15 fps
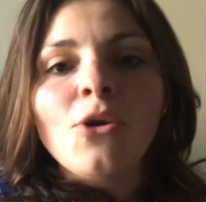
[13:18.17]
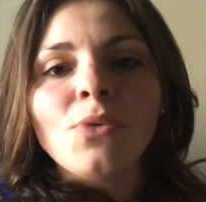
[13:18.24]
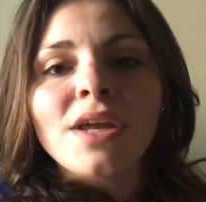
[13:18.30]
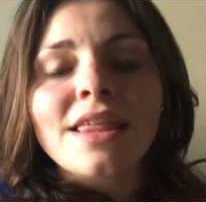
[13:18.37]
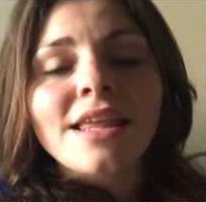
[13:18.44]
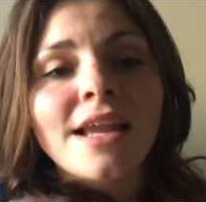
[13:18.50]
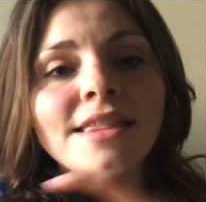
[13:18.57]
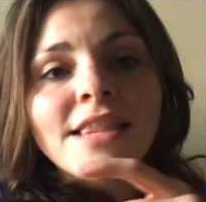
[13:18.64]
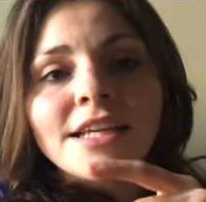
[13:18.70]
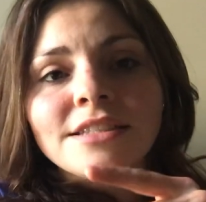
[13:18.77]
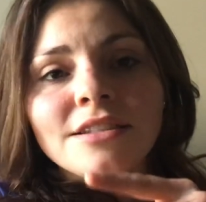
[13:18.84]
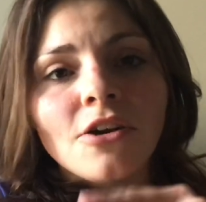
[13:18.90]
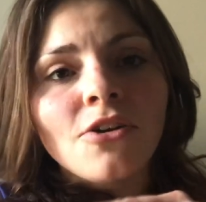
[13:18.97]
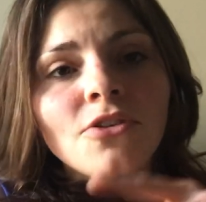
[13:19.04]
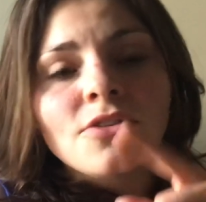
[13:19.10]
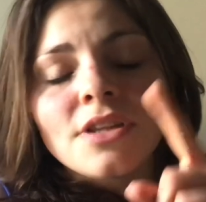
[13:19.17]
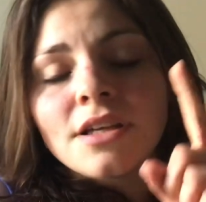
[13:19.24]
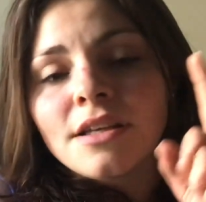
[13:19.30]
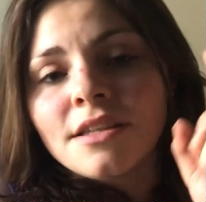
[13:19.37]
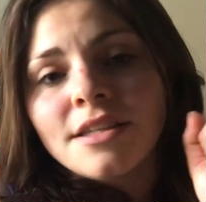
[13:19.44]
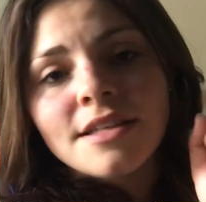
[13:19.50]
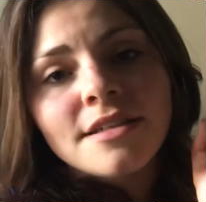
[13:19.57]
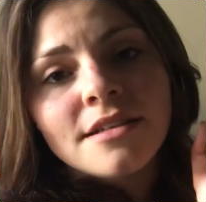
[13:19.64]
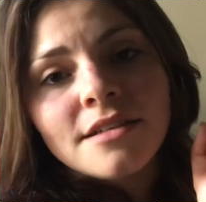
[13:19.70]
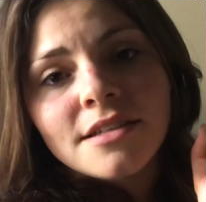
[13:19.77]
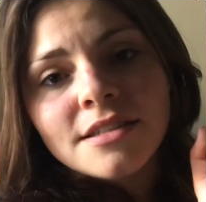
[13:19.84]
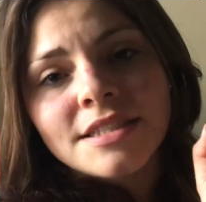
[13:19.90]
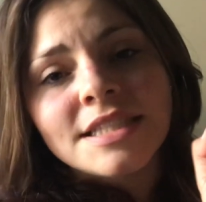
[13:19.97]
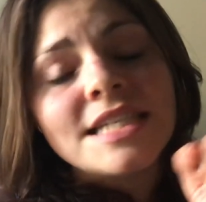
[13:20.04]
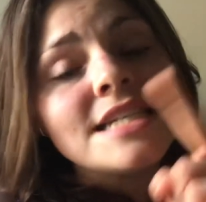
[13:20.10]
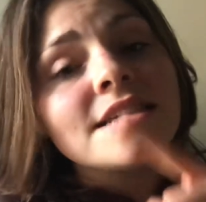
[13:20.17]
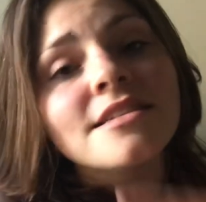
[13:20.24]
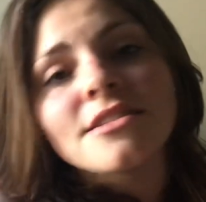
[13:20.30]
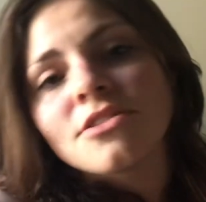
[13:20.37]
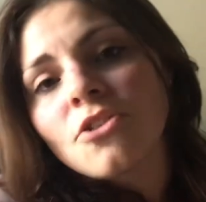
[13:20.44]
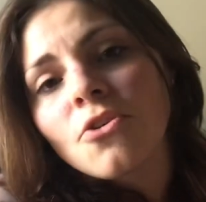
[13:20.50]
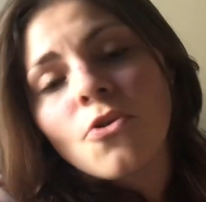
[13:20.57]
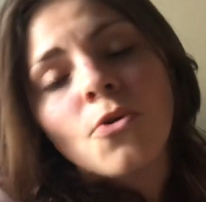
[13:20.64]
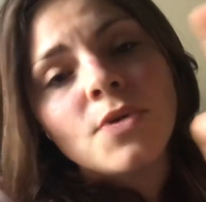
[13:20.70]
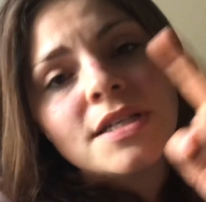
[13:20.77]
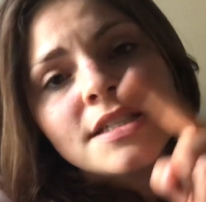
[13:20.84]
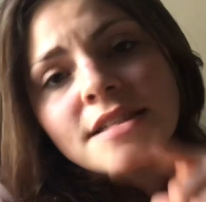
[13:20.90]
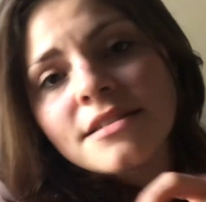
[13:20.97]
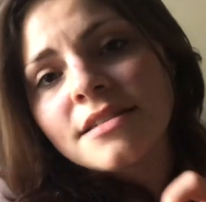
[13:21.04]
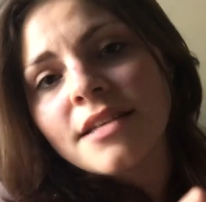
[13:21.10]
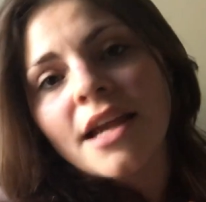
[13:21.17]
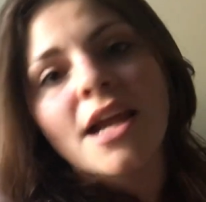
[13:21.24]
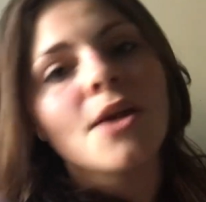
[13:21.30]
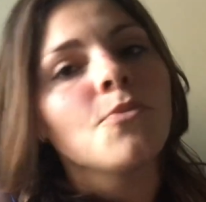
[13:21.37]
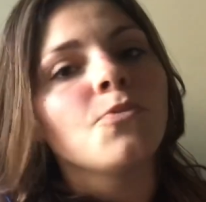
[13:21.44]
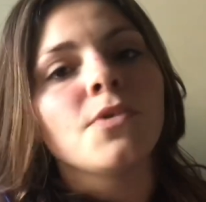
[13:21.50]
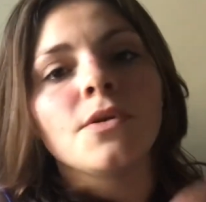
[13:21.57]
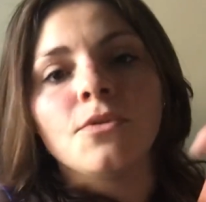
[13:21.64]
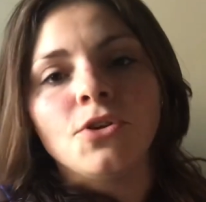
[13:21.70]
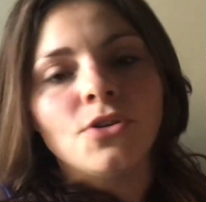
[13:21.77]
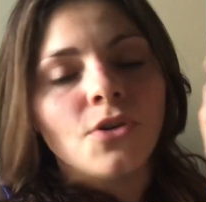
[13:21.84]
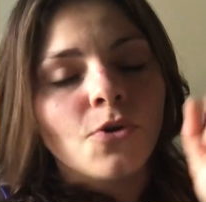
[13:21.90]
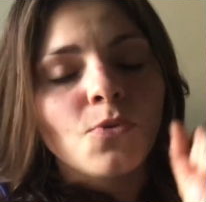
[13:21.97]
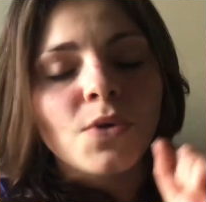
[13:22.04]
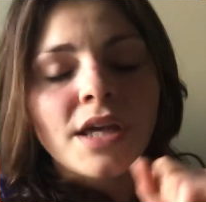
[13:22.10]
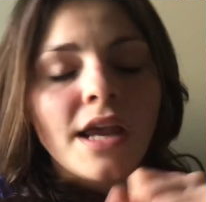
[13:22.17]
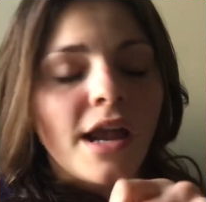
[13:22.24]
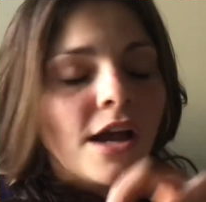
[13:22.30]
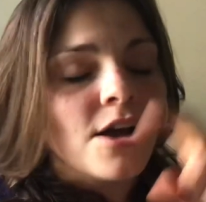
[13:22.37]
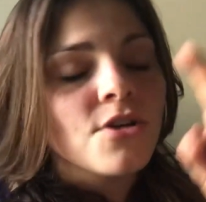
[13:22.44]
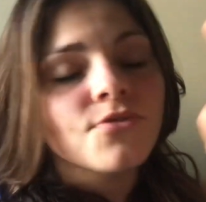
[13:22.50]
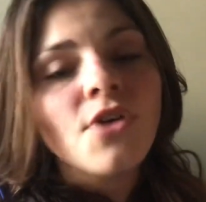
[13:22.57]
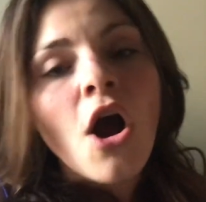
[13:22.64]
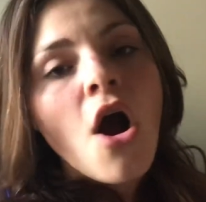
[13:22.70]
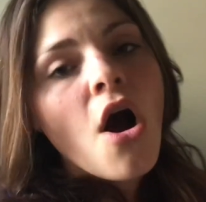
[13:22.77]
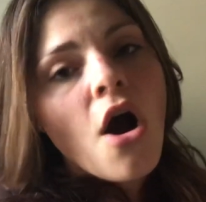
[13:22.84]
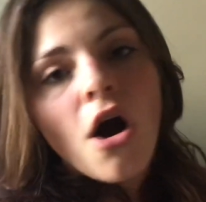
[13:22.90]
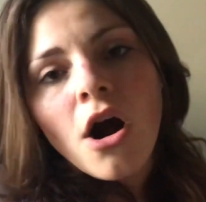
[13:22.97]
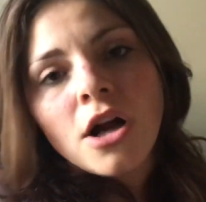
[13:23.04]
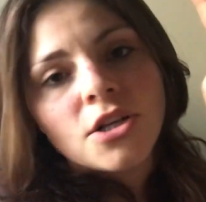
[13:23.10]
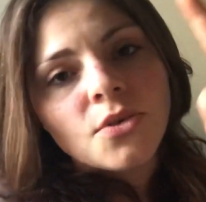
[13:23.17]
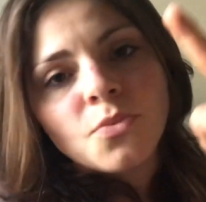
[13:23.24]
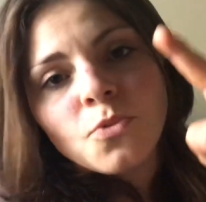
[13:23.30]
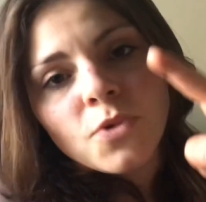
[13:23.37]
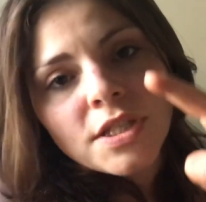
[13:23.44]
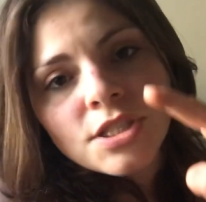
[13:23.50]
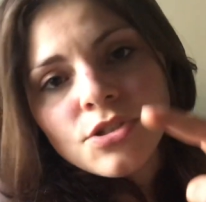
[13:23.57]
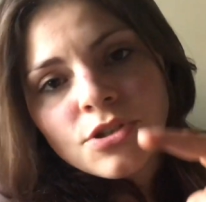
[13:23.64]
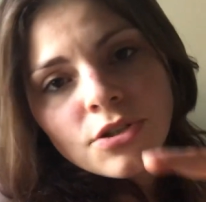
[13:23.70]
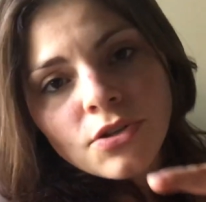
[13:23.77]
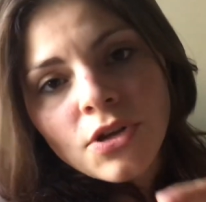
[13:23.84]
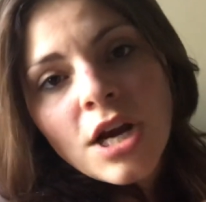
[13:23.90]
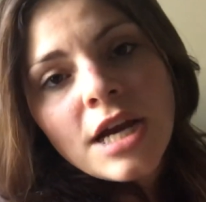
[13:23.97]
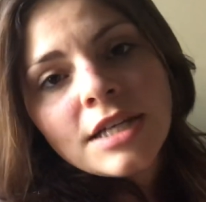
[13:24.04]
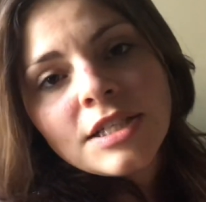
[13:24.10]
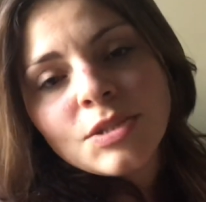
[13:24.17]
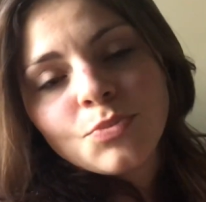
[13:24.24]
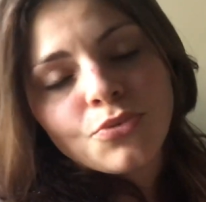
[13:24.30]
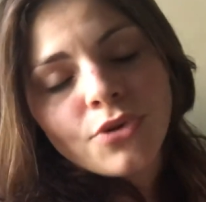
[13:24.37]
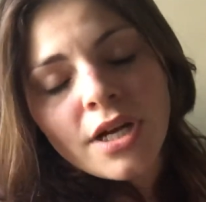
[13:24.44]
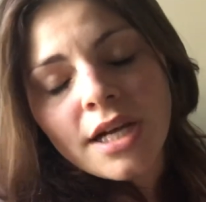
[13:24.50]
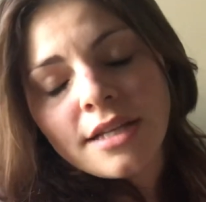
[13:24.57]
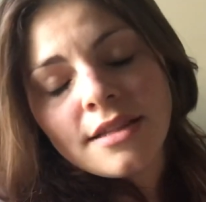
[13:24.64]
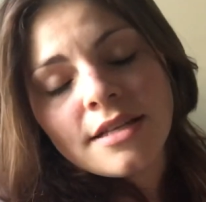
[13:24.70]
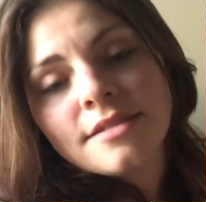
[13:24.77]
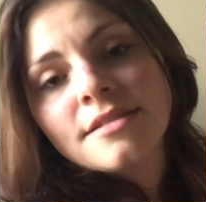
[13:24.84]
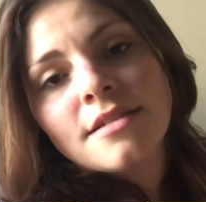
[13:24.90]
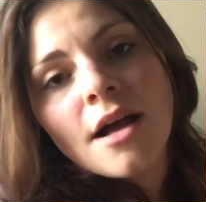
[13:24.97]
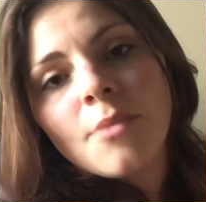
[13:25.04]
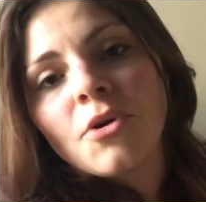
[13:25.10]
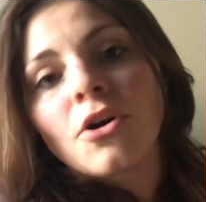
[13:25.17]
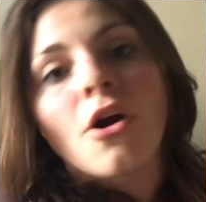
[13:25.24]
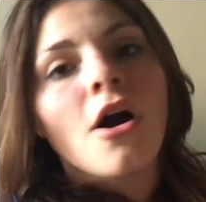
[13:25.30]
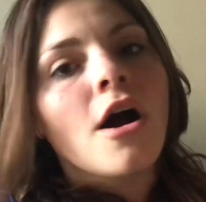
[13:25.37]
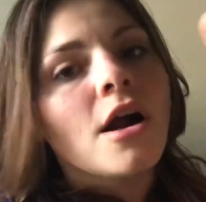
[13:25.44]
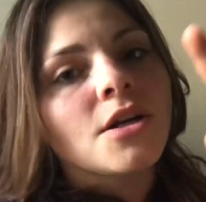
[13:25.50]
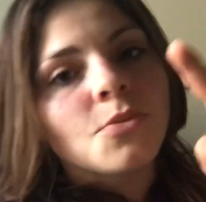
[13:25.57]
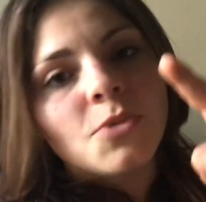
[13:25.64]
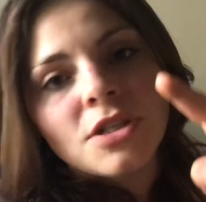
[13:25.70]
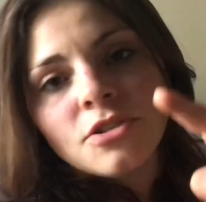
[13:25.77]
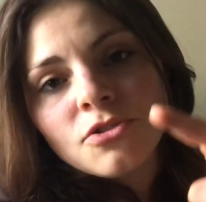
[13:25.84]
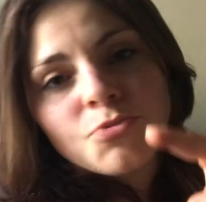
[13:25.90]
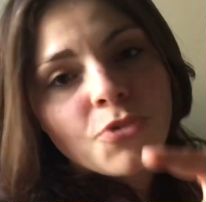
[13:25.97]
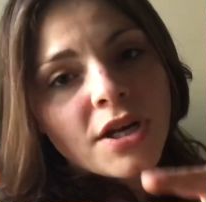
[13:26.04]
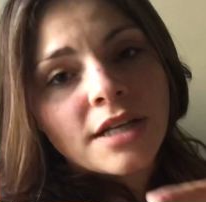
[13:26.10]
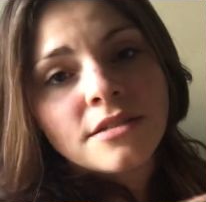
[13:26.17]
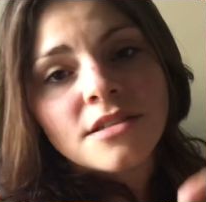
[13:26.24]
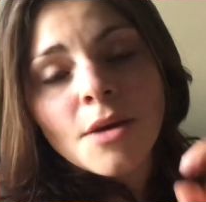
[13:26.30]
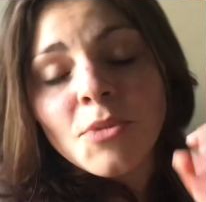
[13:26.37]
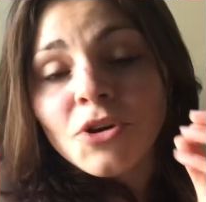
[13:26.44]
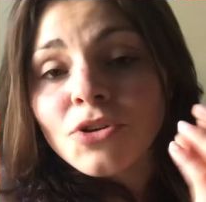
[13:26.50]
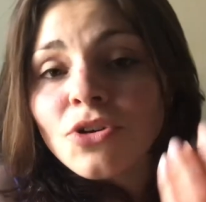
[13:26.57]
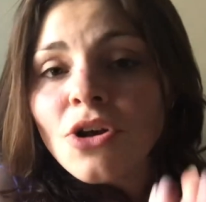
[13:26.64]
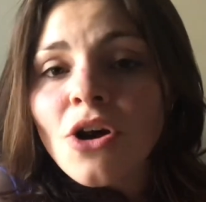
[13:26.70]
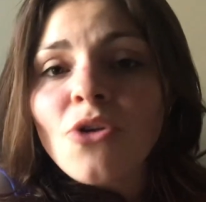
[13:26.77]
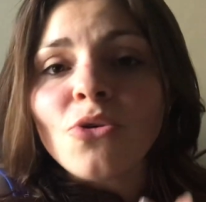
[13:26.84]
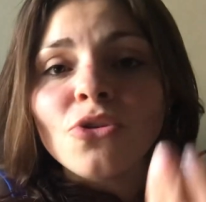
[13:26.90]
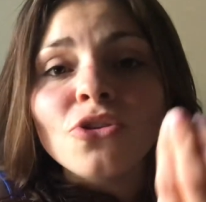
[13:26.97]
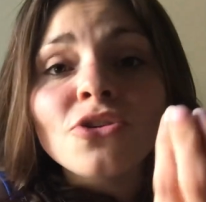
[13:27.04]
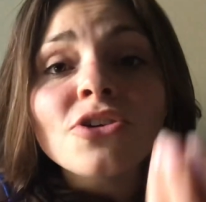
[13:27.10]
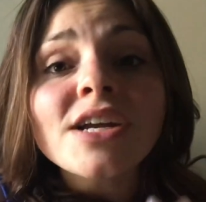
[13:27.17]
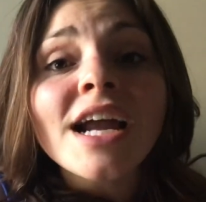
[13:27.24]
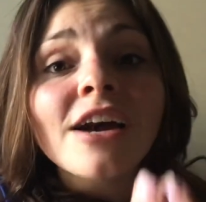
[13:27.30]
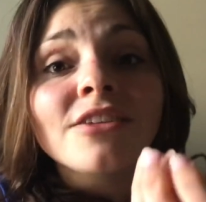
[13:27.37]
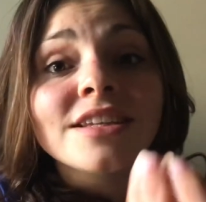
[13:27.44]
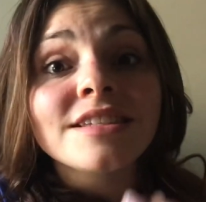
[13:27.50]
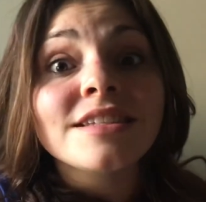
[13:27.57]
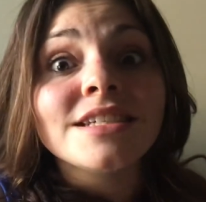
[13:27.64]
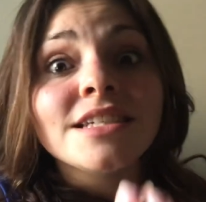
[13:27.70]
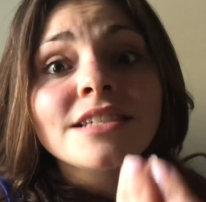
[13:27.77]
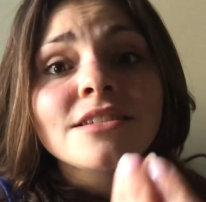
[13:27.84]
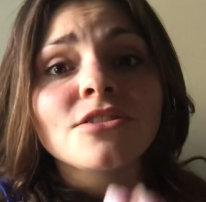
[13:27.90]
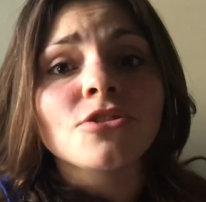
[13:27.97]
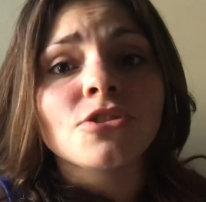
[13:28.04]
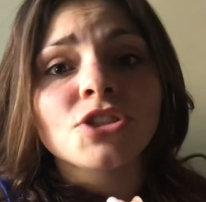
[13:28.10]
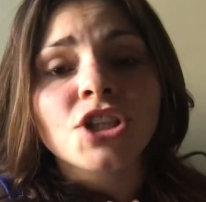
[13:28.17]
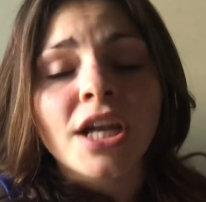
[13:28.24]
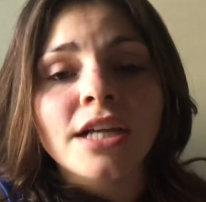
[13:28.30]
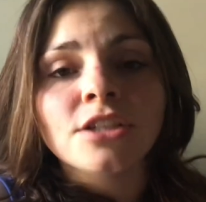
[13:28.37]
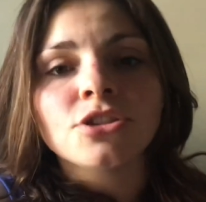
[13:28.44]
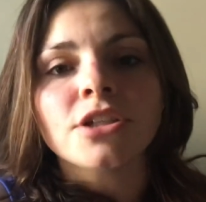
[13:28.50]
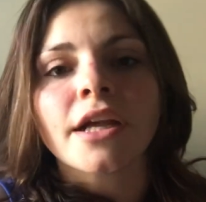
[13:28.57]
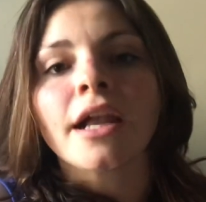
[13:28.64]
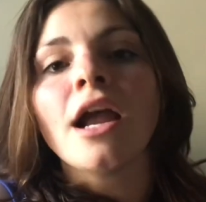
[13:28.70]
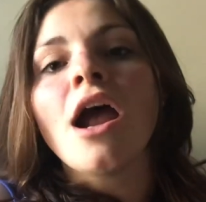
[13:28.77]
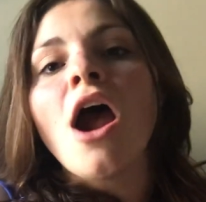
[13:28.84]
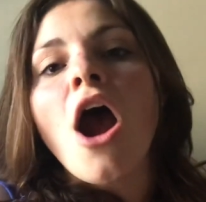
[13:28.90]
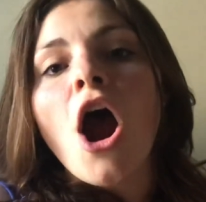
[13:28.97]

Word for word: We think that, oh, the, the seasons are always the same. We, you know, we have autumn, winter, spring, and then summer. Autumn, winter, spring, and summer. No, look how the seasons are changing.